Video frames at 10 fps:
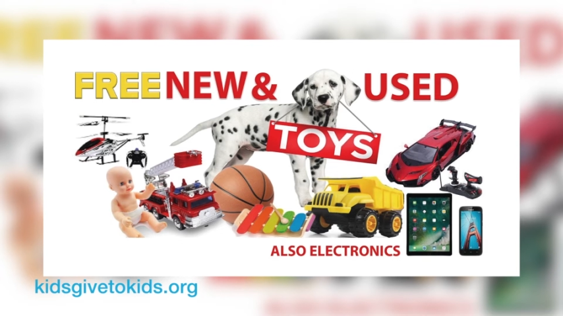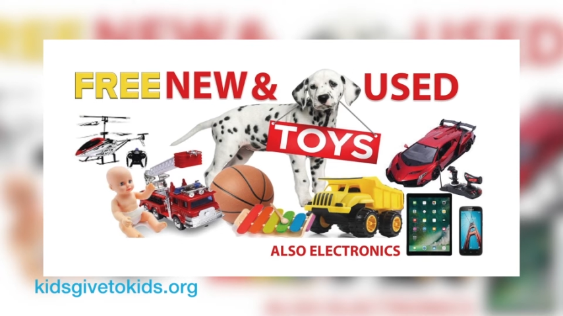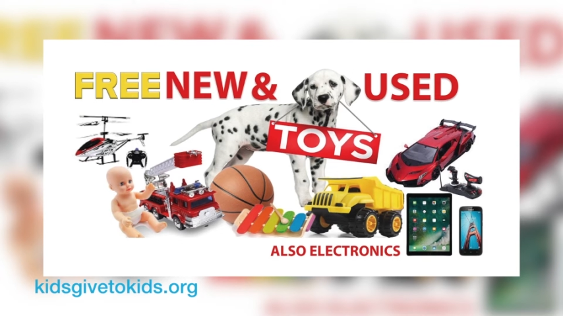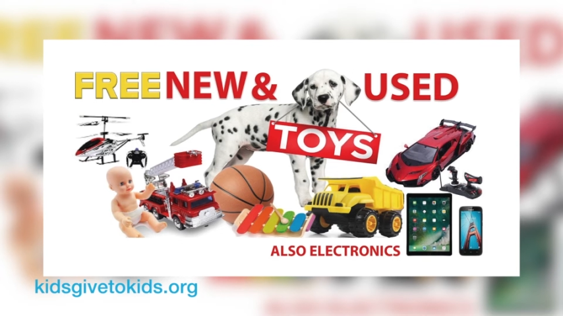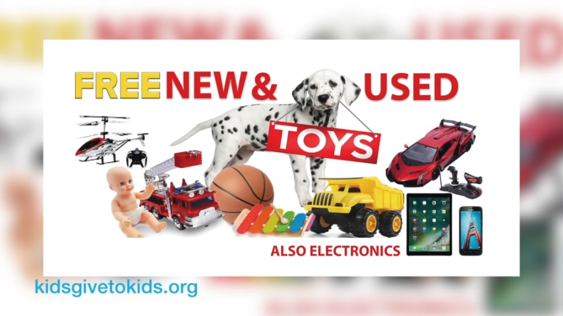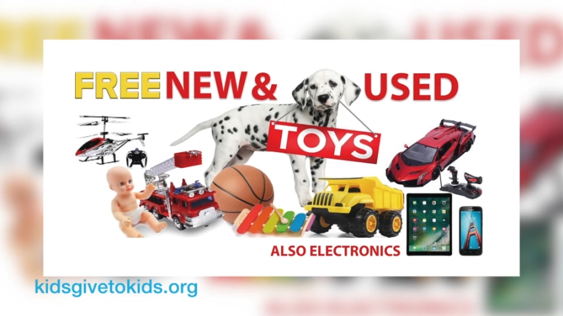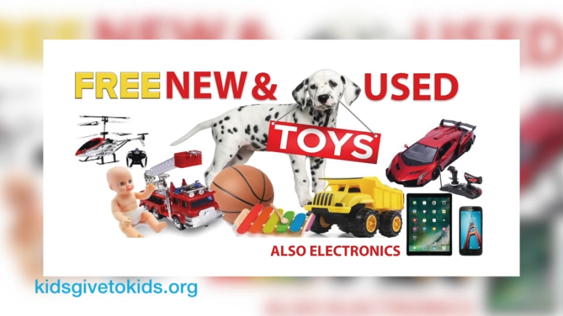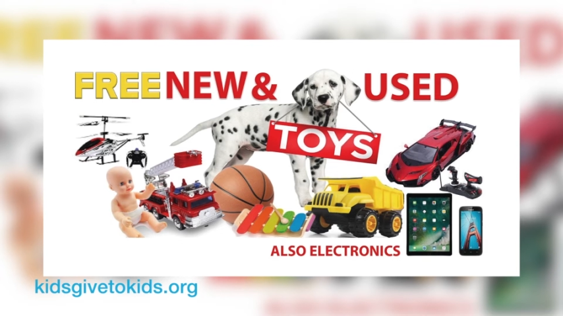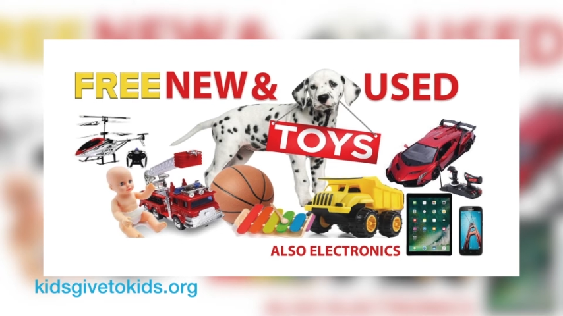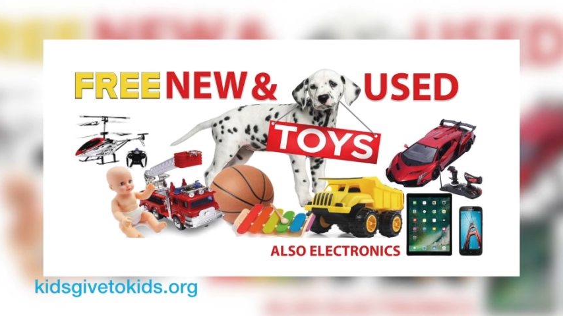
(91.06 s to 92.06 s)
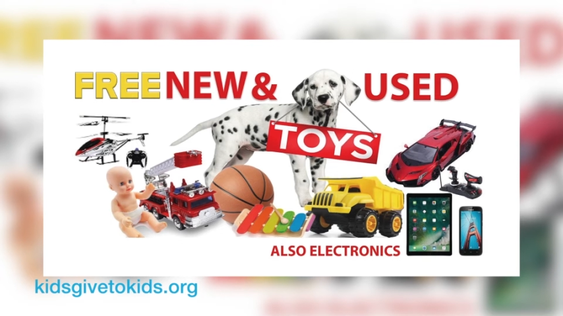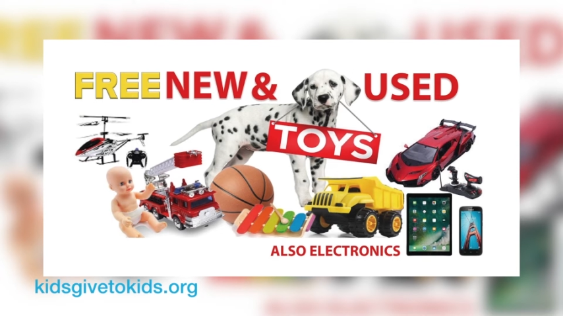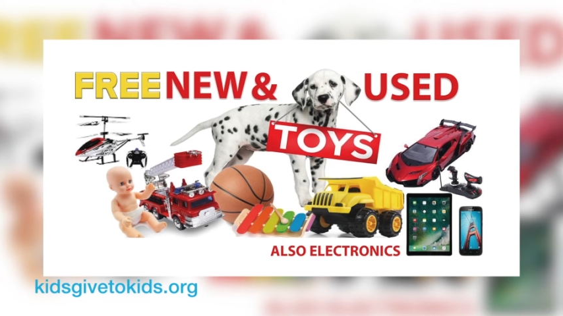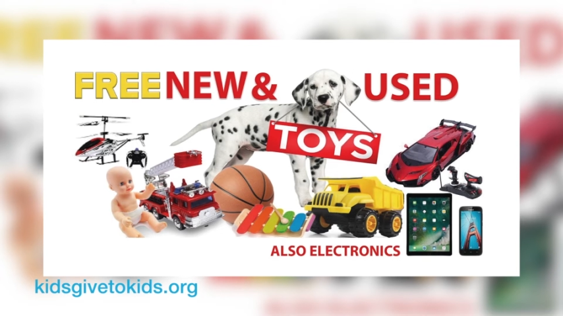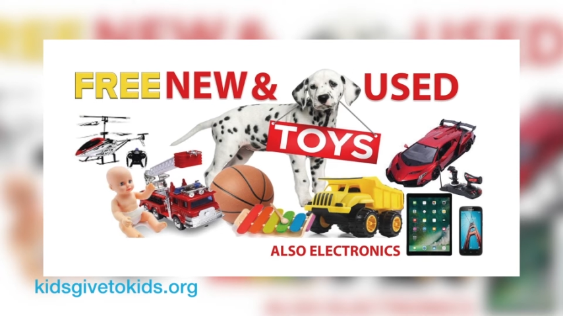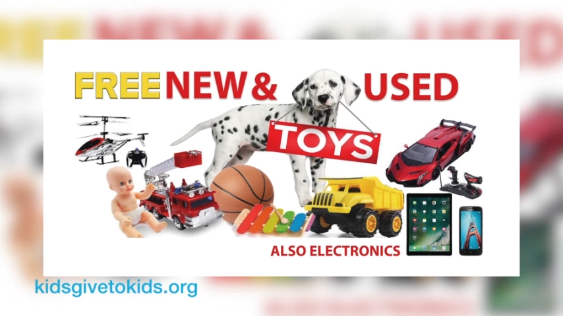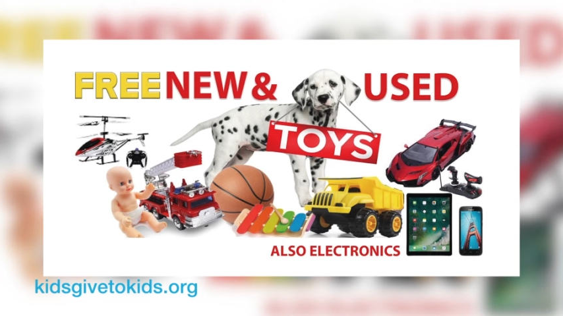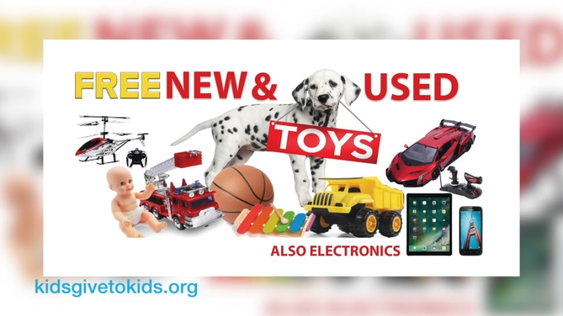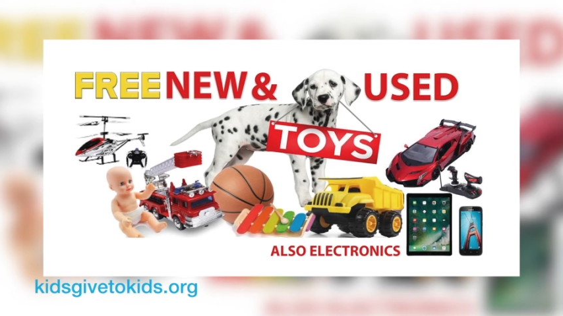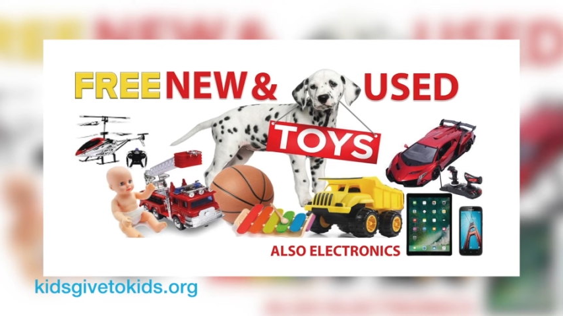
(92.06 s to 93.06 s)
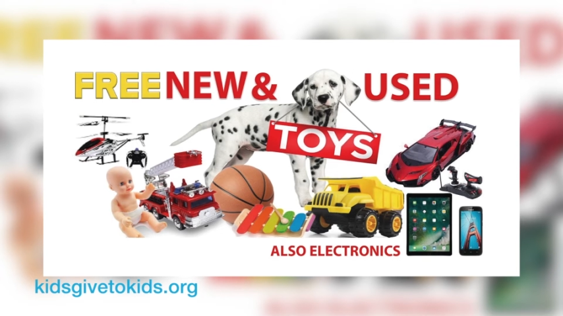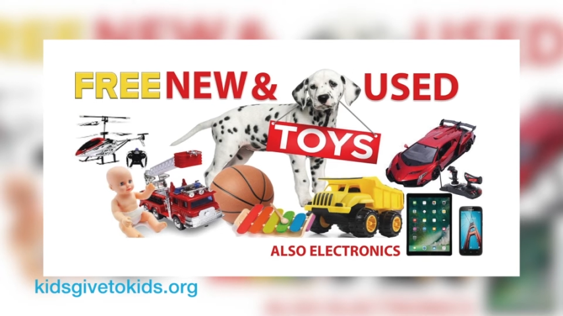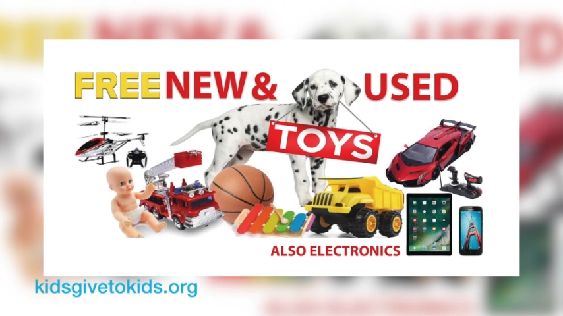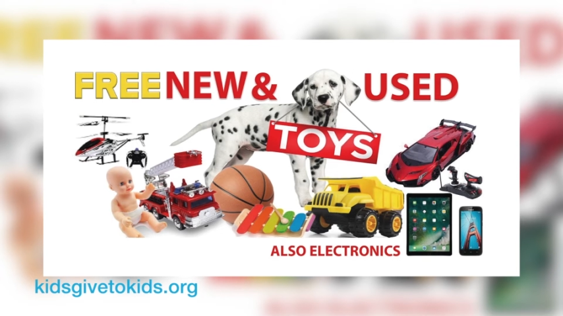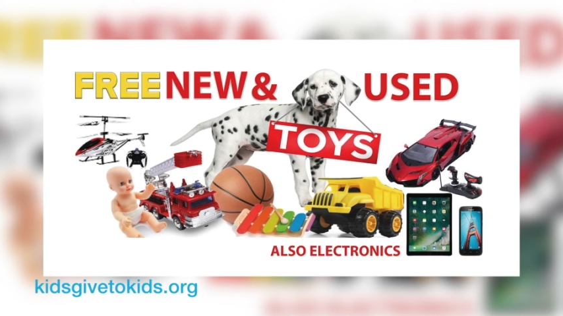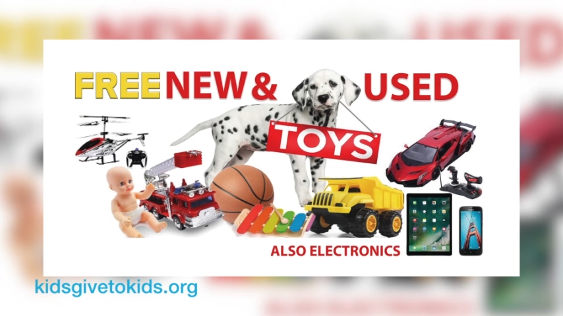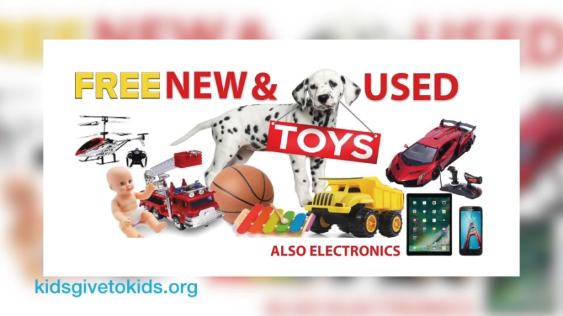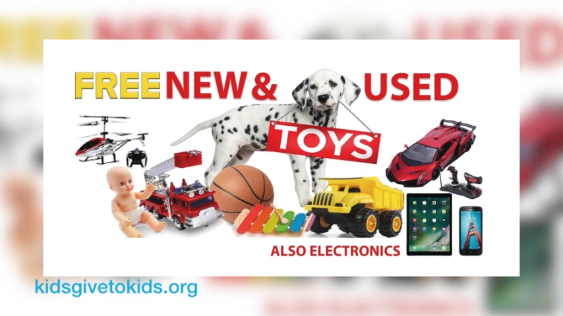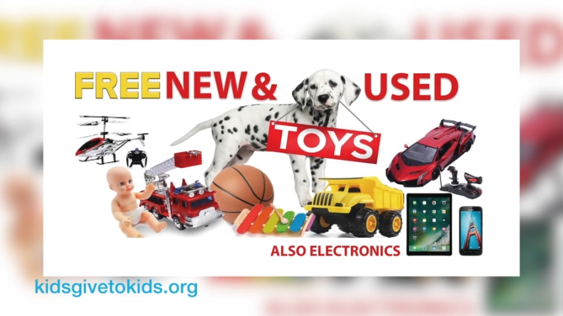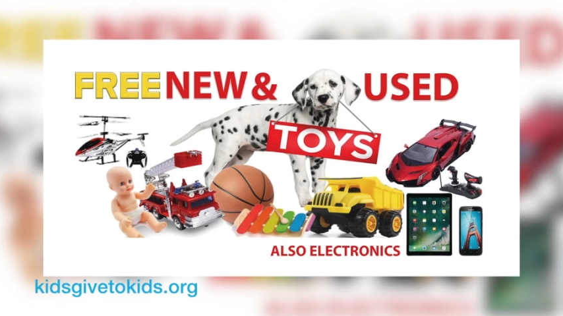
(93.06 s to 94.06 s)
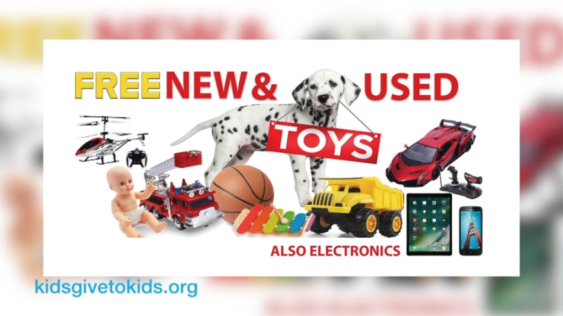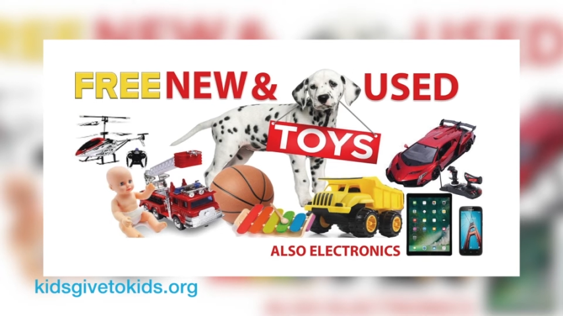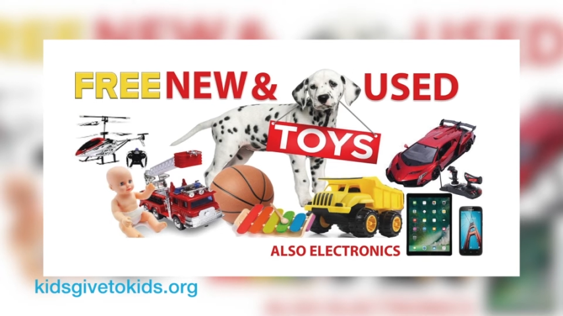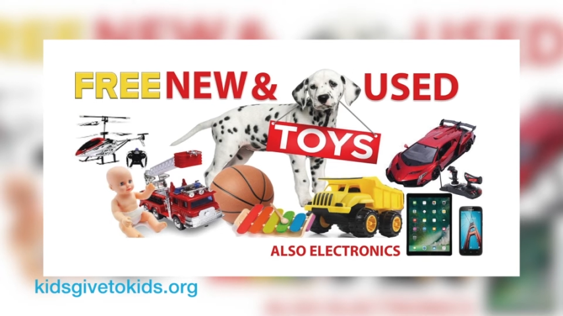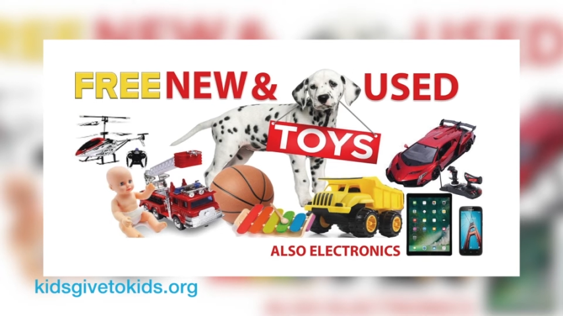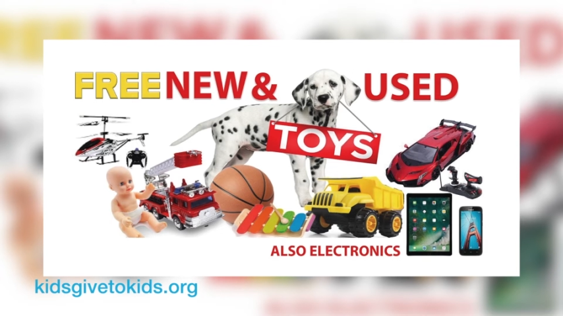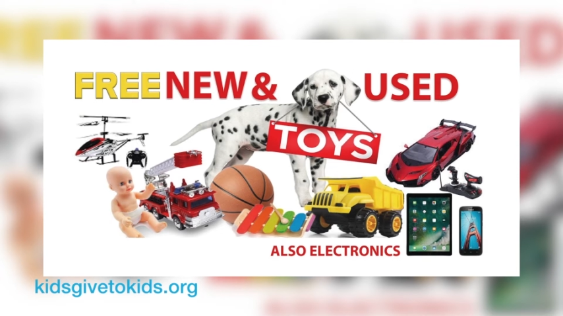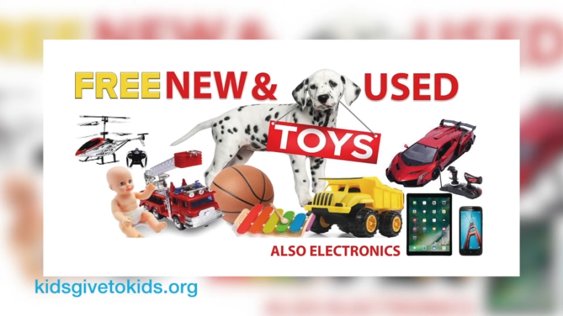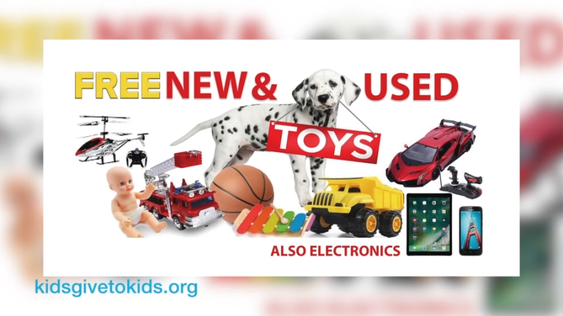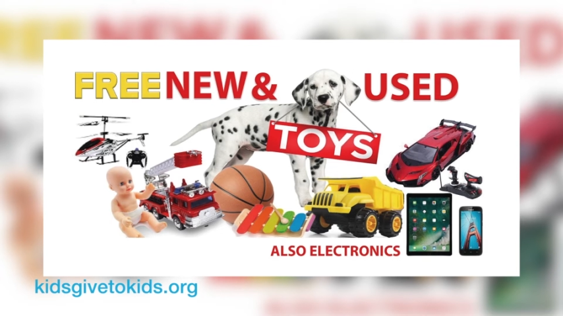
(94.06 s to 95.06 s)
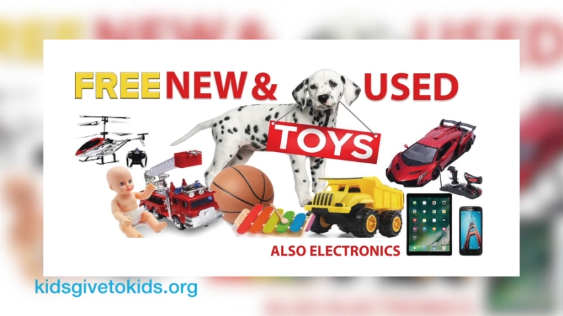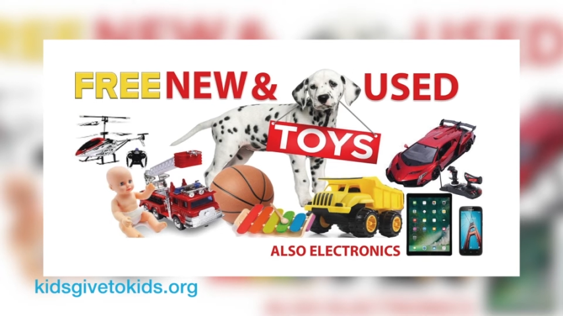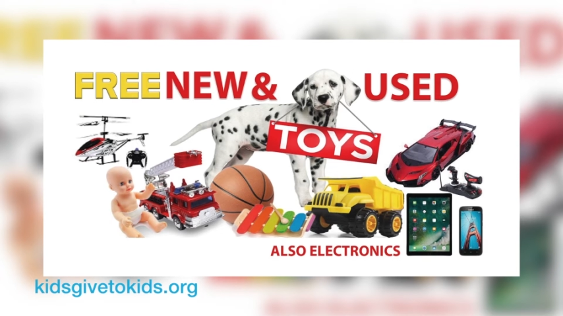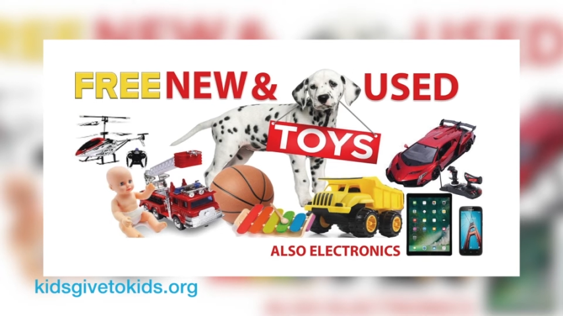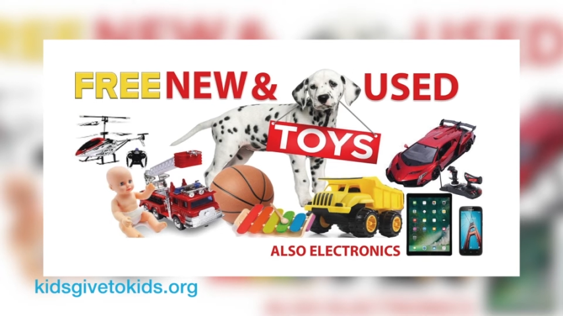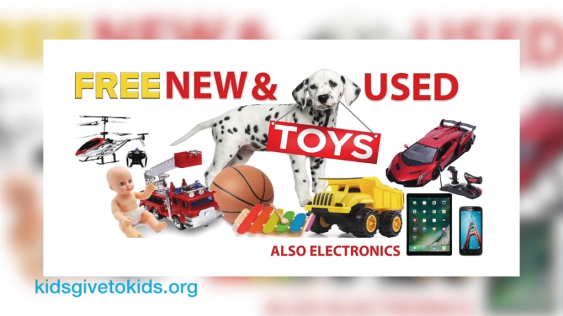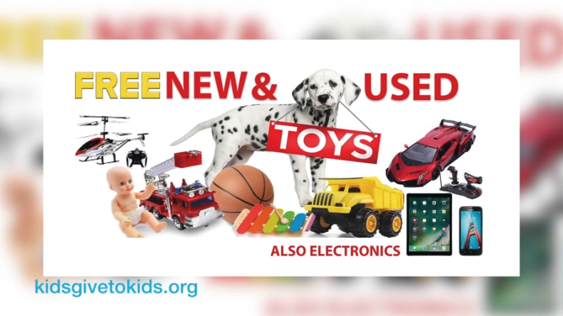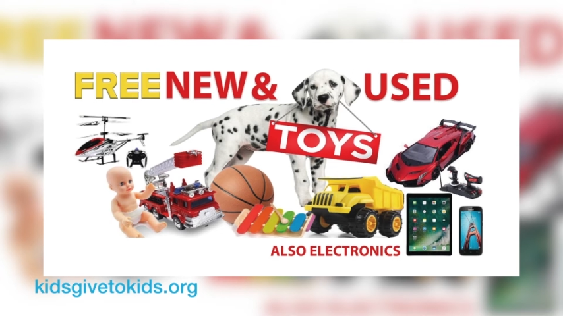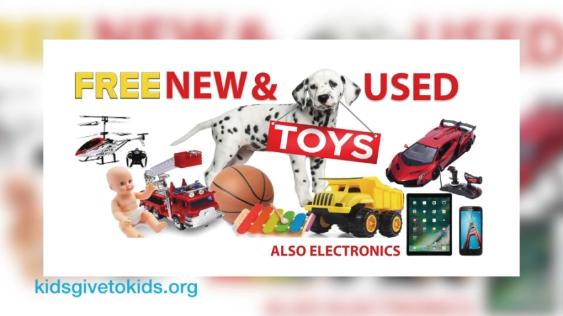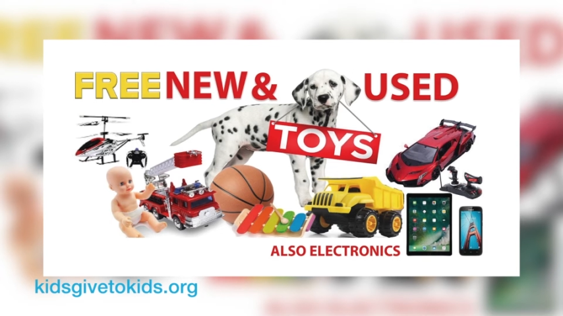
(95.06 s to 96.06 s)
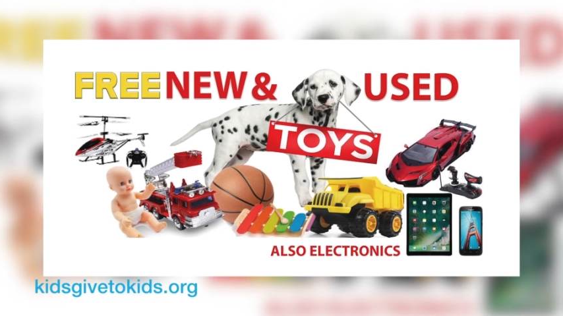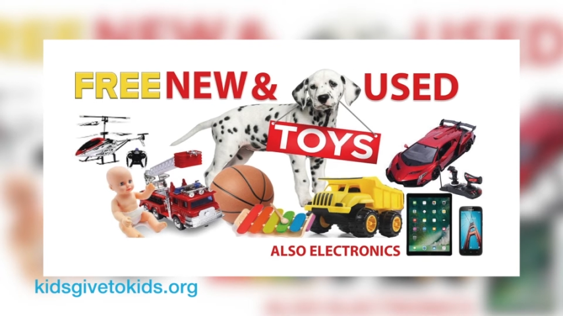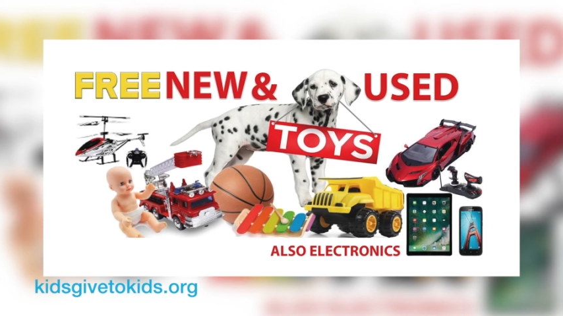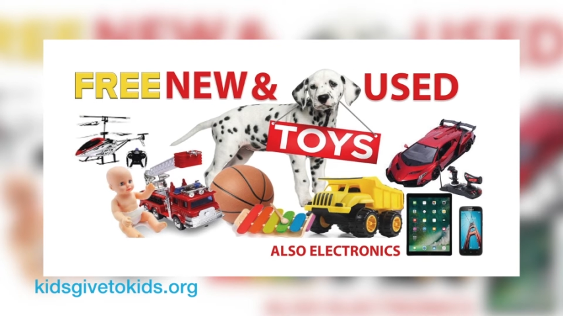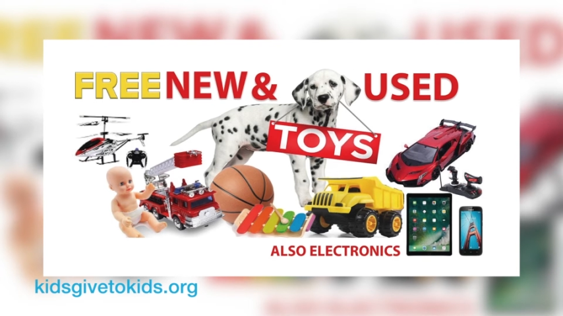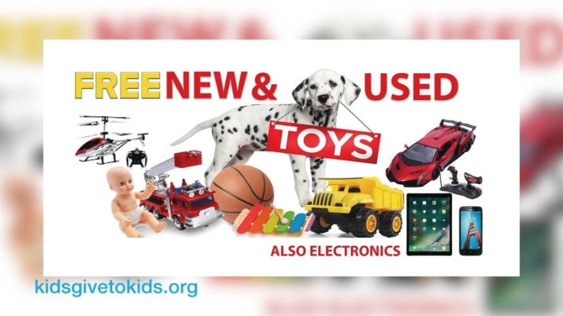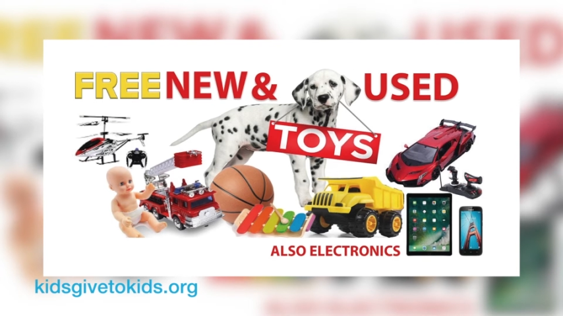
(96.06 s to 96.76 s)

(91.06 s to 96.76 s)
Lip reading: No face is visible, so there are no lips to read.